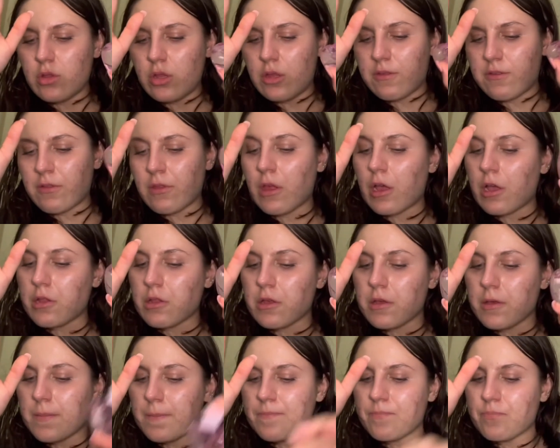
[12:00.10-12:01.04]

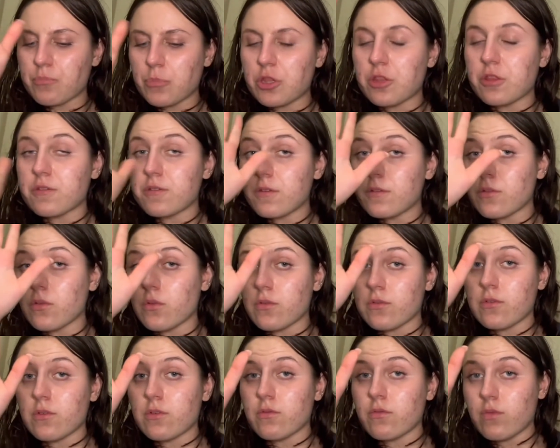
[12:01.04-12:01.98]
slightly, but this is
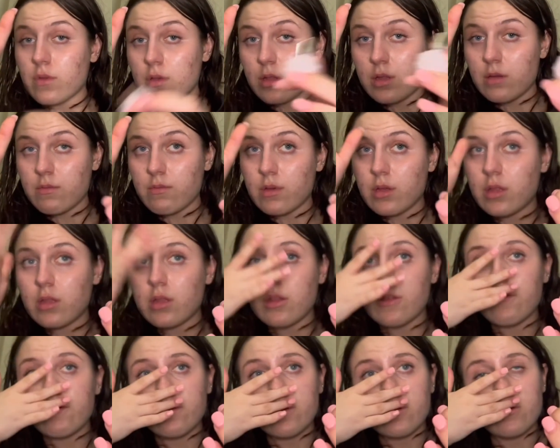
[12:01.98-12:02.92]
also really, really
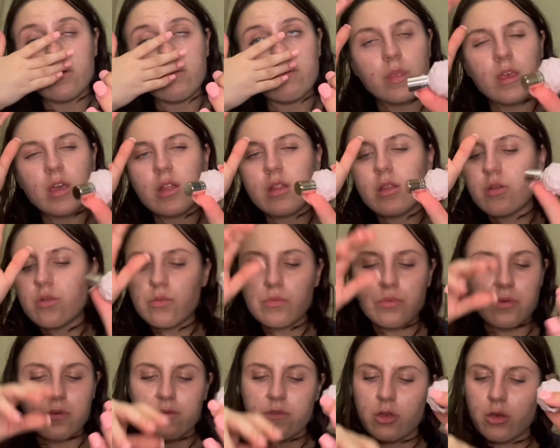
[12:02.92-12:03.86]
lovely. A little
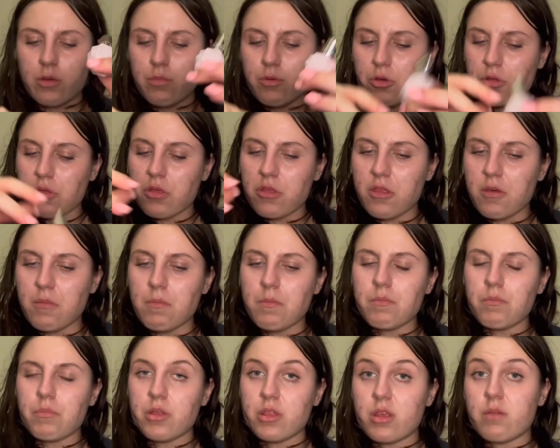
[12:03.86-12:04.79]
juvenile, both of them,
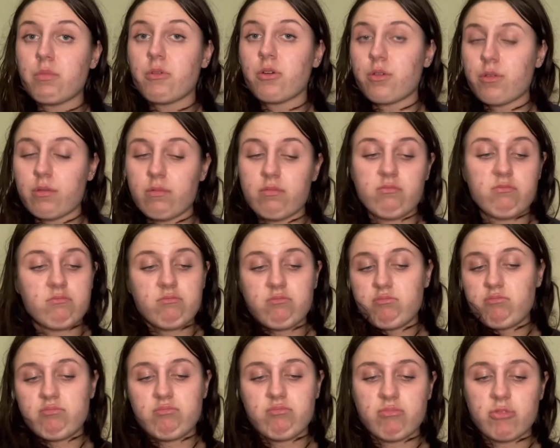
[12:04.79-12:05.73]
but they're both
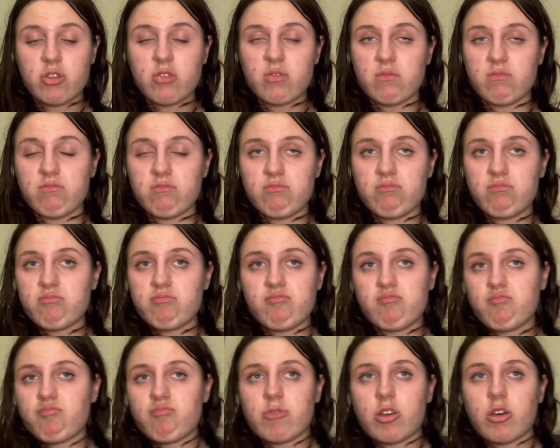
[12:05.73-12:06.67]
good.
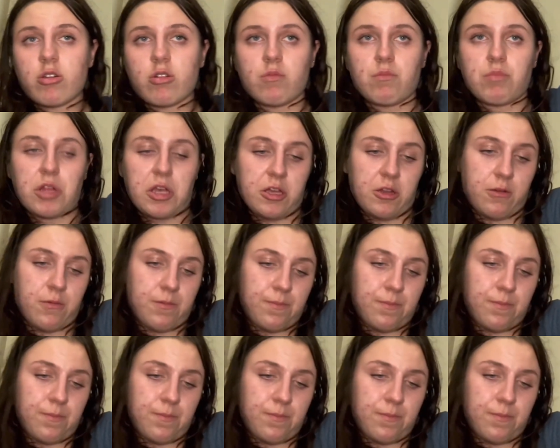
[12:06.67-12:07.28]
Can't complain.